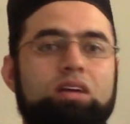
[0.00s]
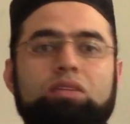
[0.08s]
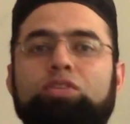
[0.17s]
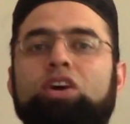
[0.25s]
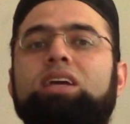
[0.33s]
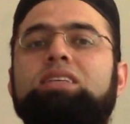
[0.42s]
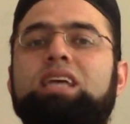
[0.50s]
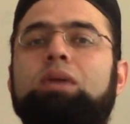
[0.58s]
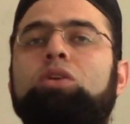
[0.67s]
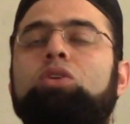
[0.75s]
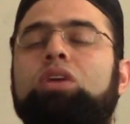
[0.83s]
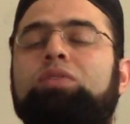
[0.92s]
For
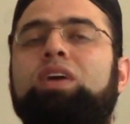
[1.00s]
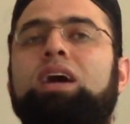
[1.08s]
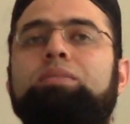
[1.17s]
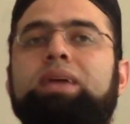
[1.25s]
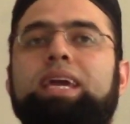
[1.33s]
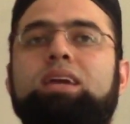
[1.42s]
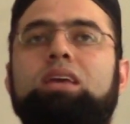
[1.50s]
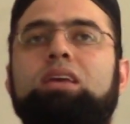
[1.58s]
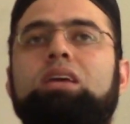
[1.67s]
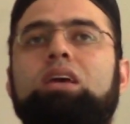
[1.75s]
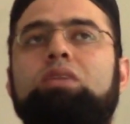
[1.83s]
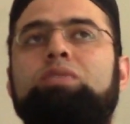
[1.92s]
example, look, if I
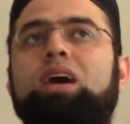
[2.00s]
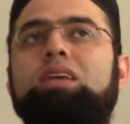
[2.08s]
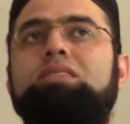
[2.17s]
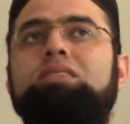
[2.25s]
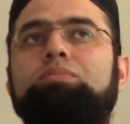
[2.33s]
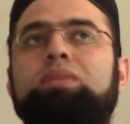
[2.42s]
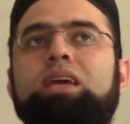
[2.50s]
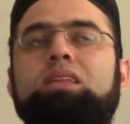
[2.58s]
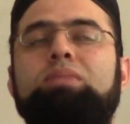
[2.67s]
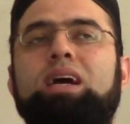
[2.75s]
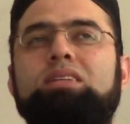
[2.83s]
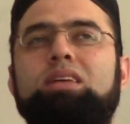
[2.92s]
make
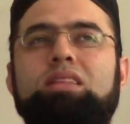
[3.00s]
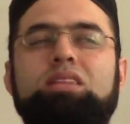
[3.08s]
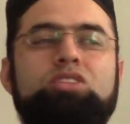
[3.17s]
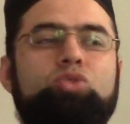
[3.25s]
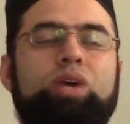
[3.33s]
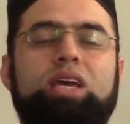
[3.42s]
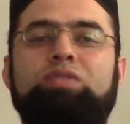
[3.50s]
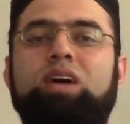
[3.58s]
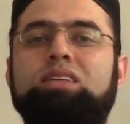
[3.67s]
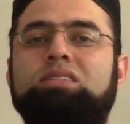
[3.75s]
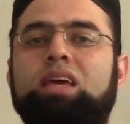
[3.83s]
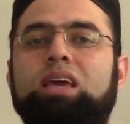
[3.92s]
my teeth this way, if I
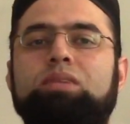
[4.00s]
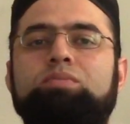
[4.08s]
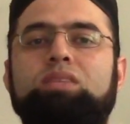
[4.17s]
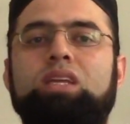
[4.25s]
say,